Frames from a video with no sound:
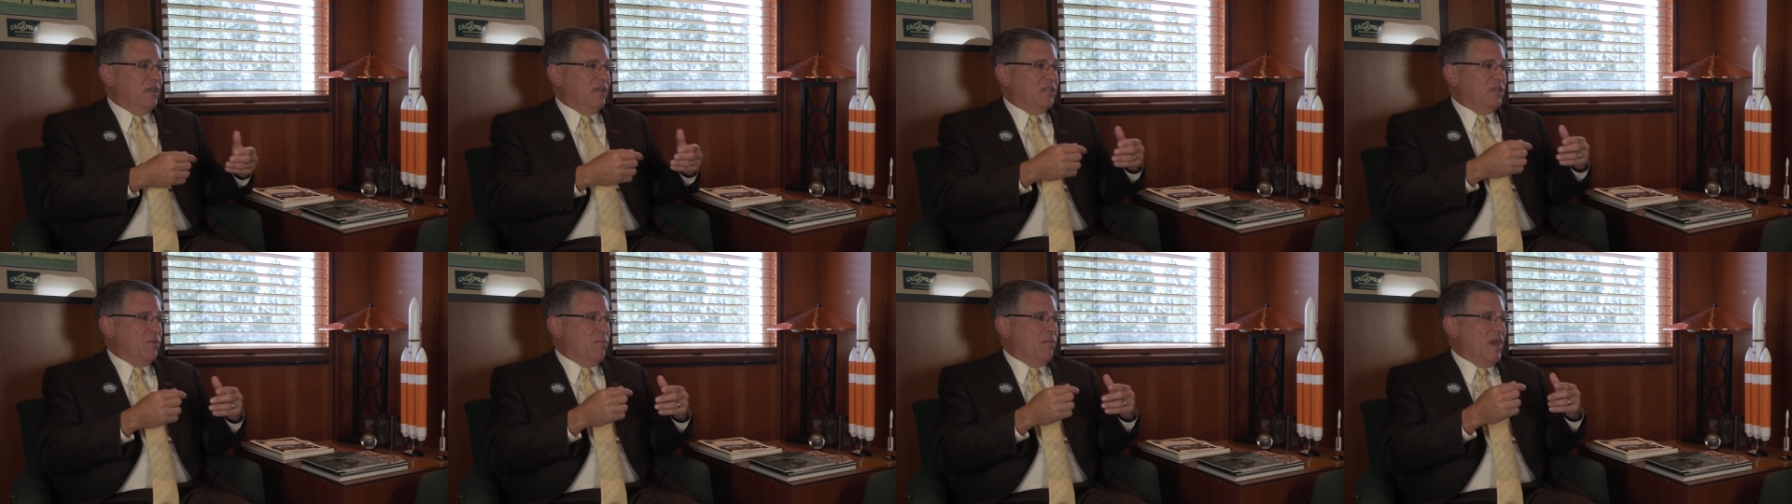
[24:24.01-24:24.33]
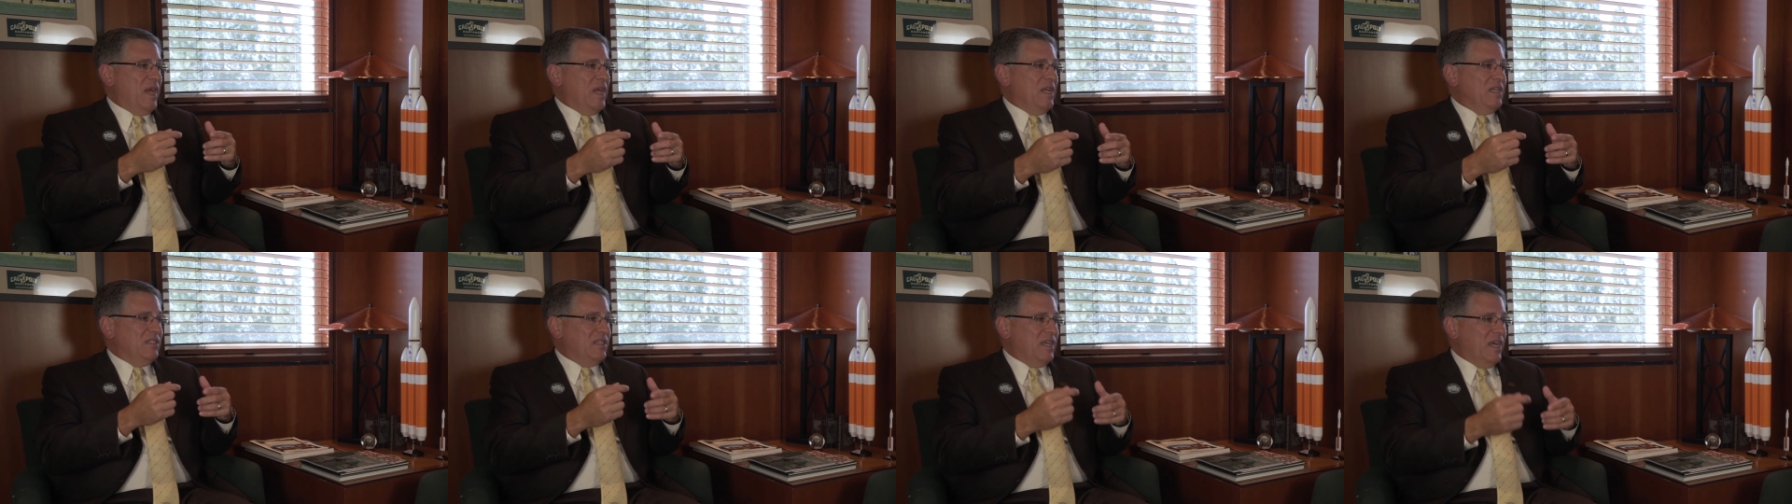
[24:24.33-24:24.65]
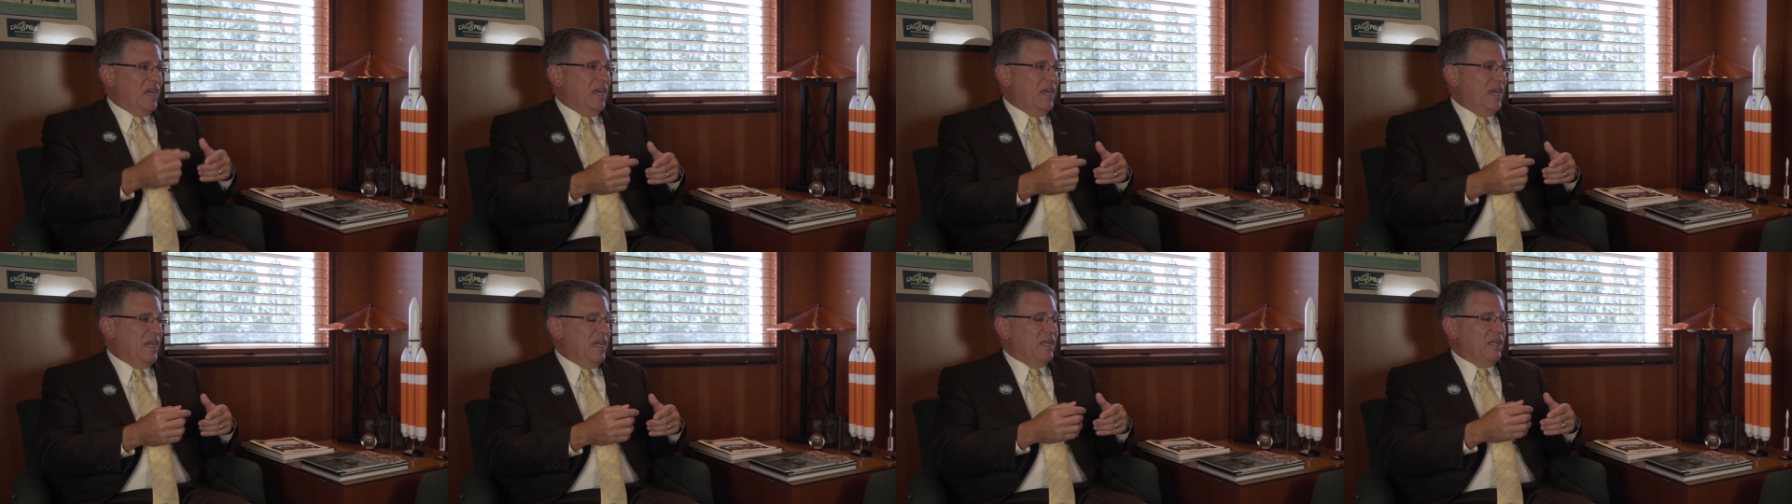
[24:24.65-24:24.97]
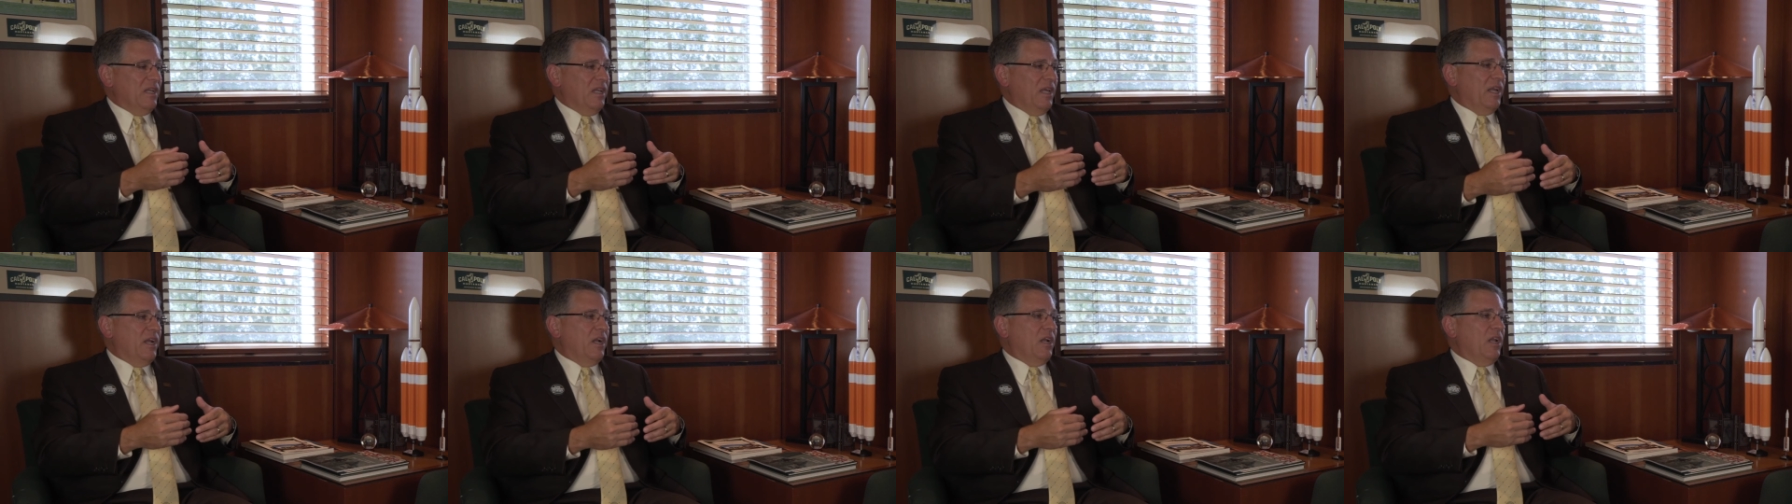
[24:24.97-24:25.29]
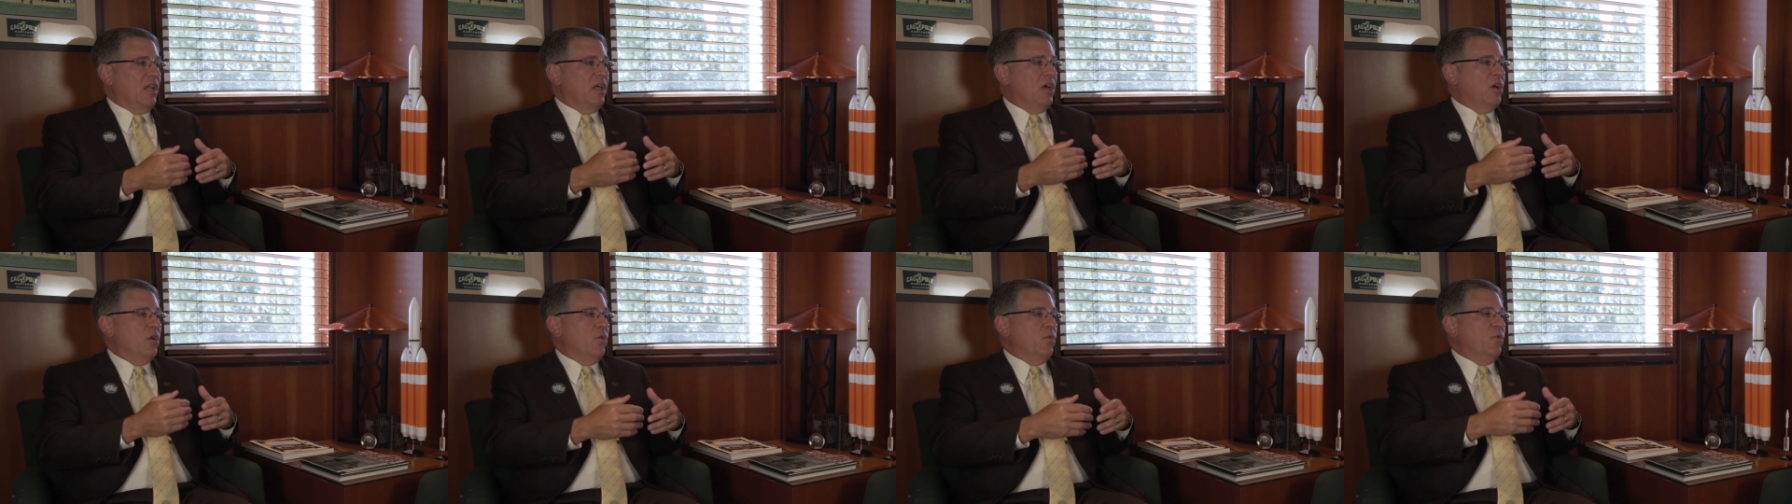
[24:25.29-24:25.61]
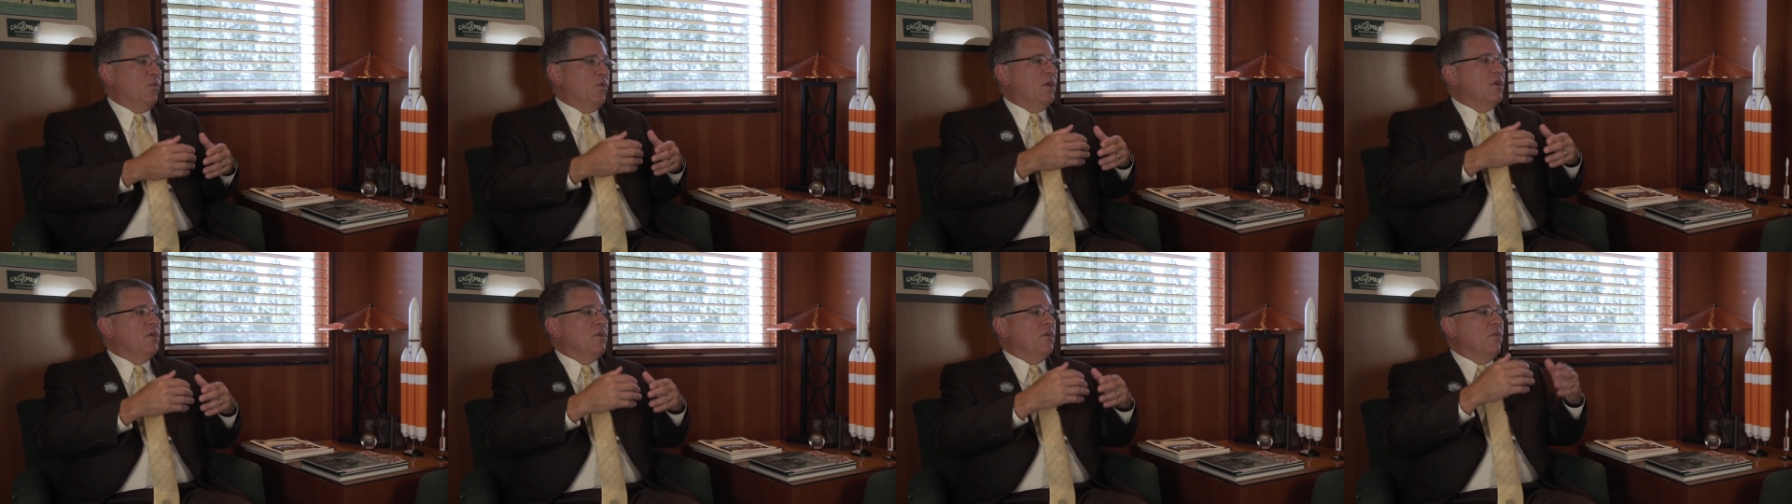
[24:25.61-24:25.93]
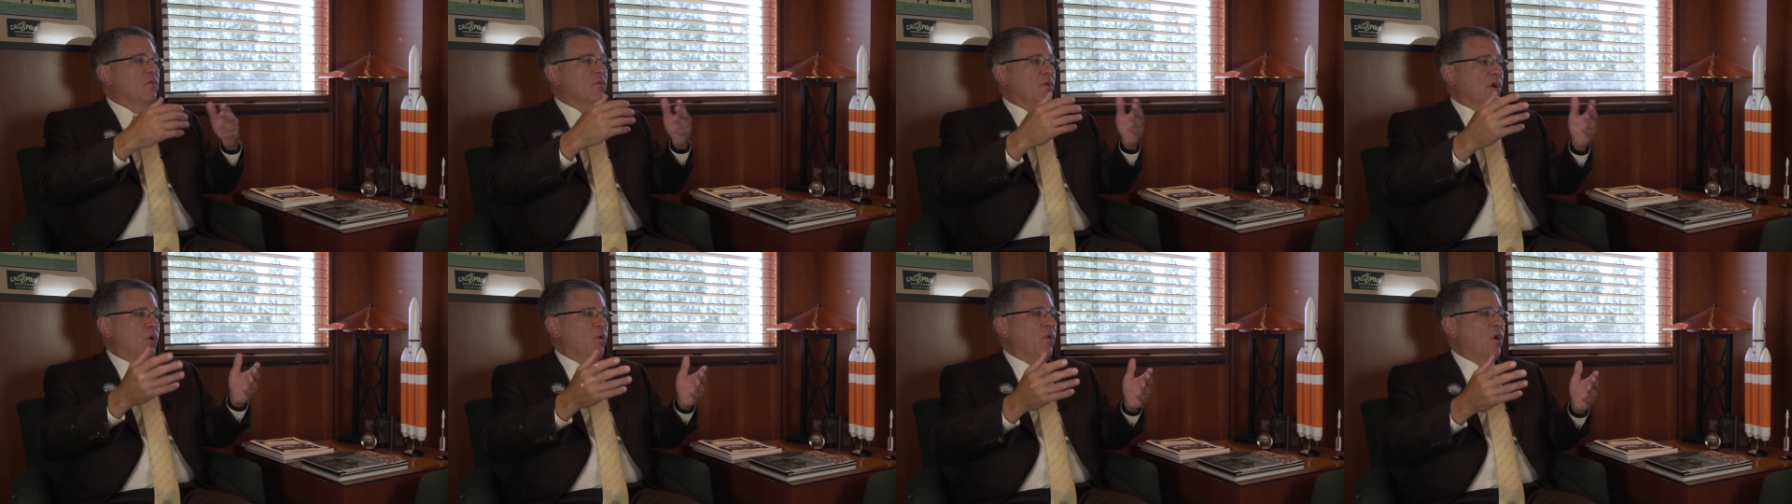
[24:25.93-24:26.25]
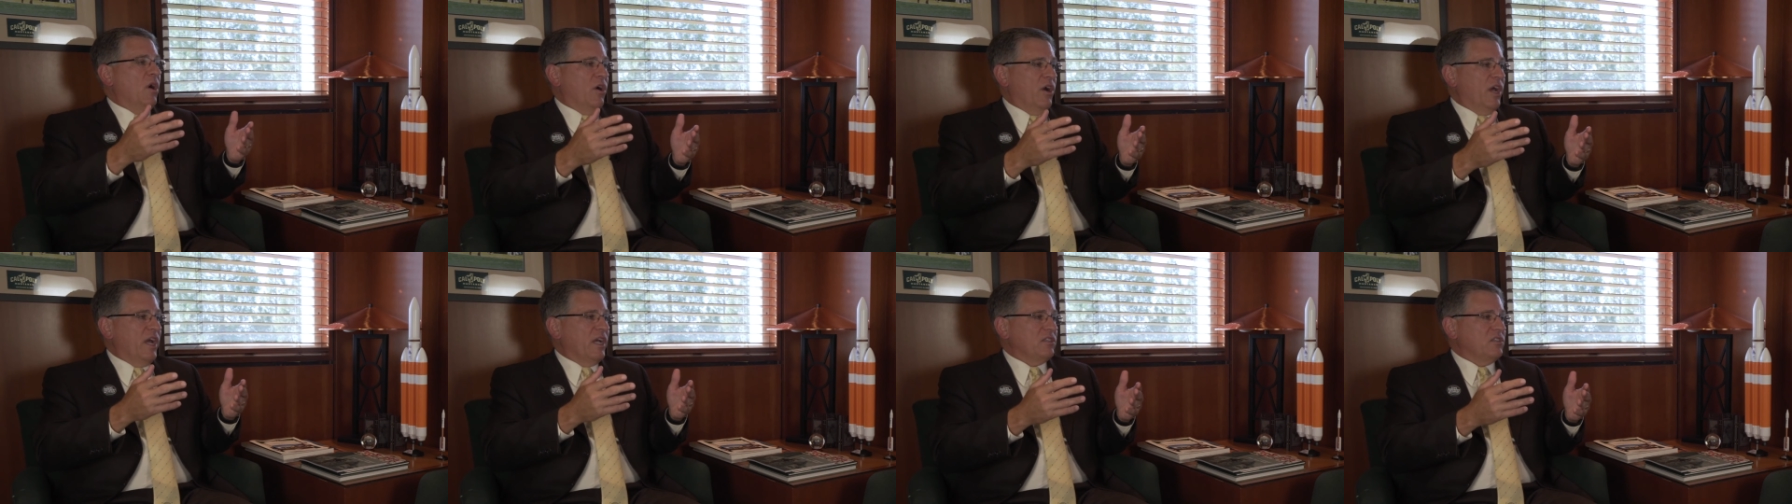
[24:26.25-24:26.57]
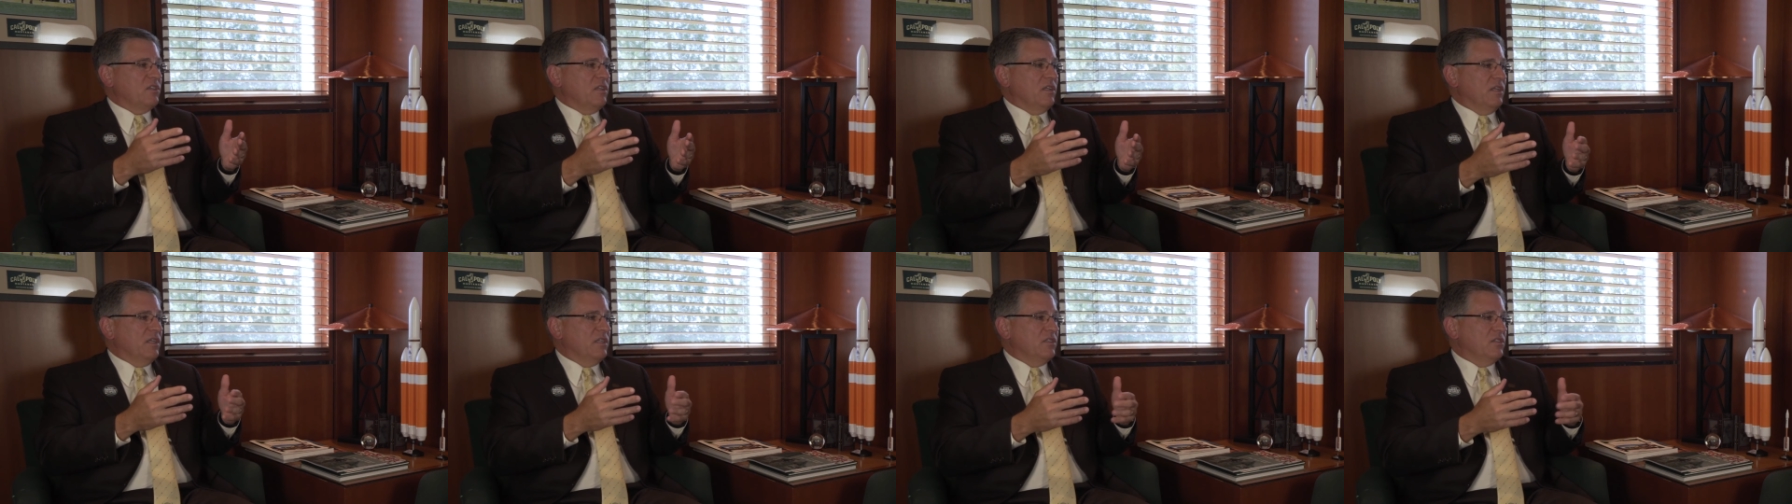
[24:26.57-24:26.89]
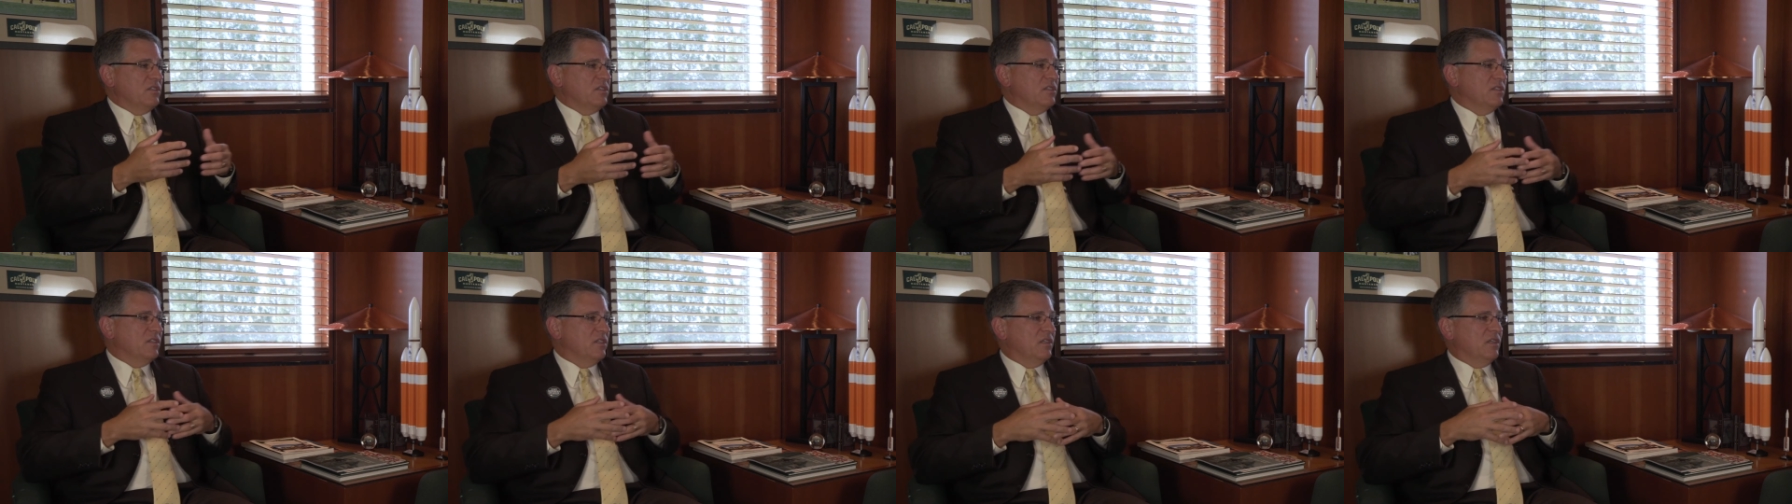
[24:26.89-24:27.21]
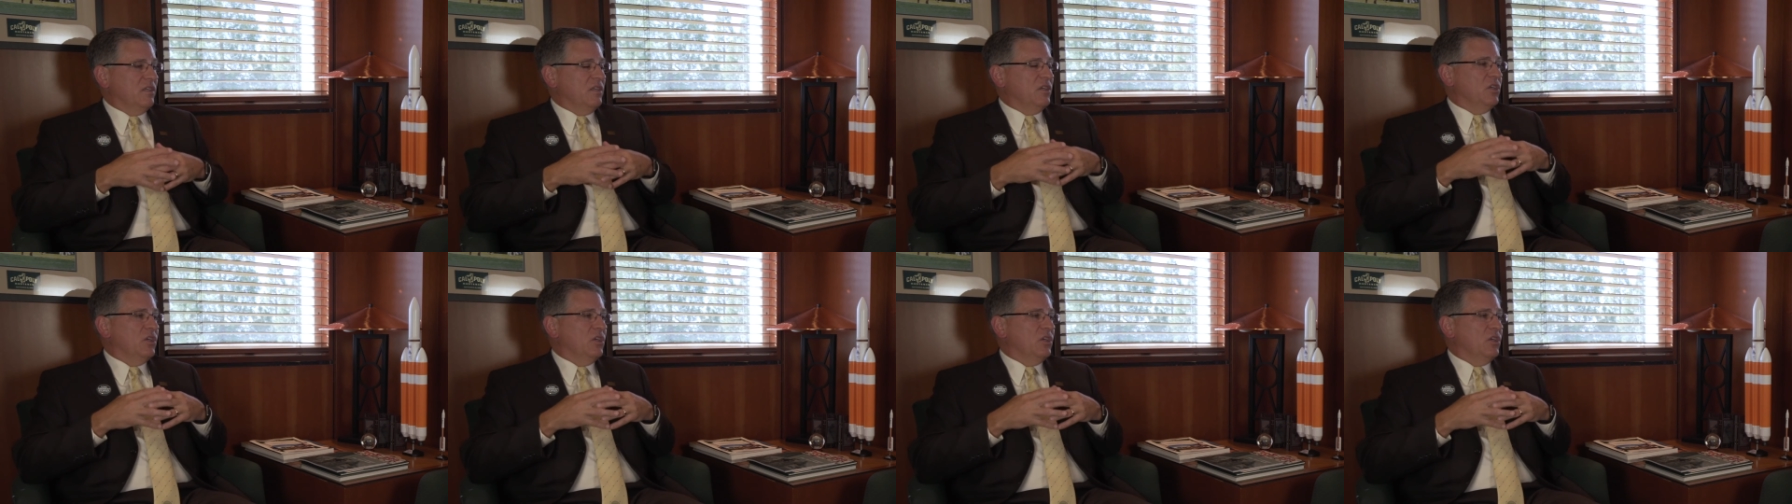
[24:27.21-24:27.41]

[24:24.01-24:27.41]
to maintain, let alone grow our excellence.